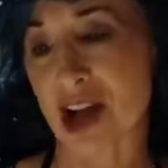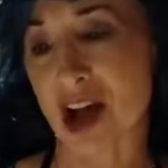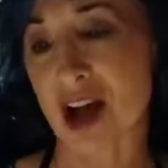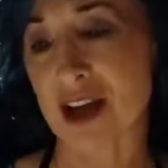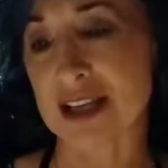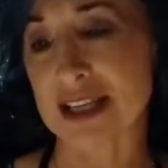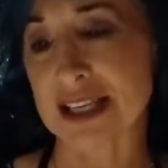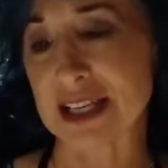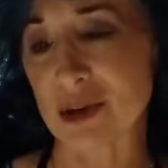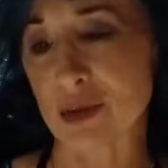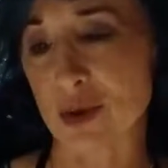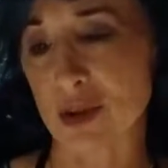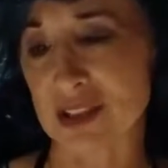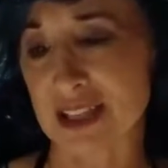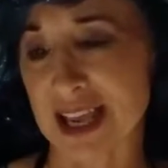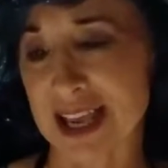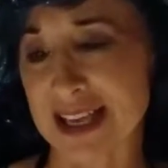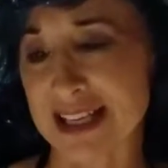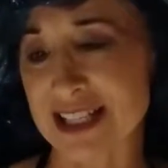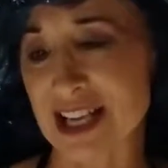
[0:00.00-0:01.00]

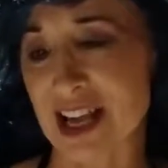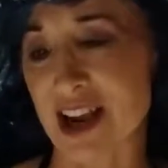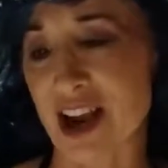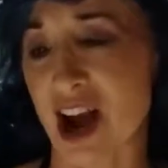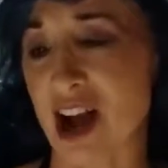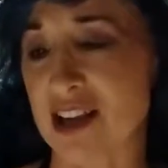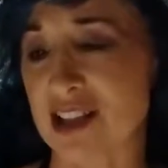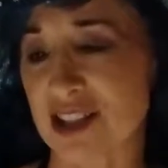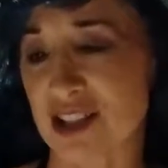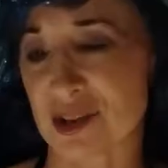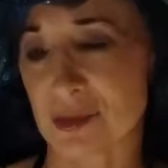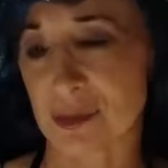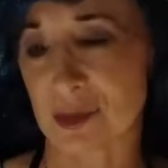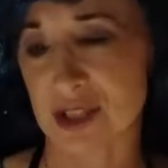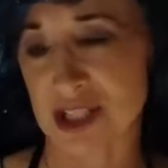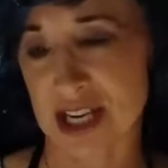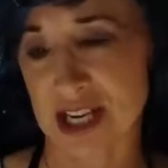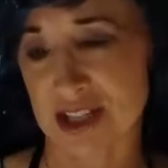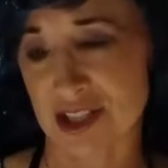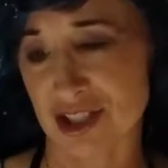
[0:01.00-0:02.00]
unequaled antioxidant
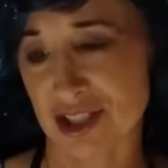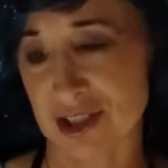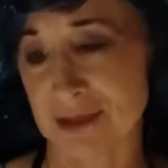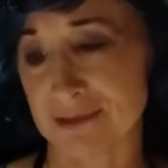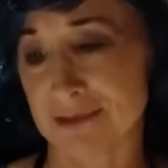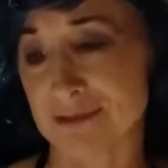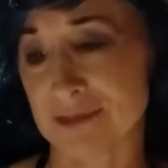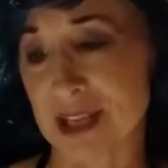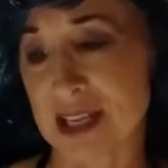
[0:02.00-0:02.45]
protection.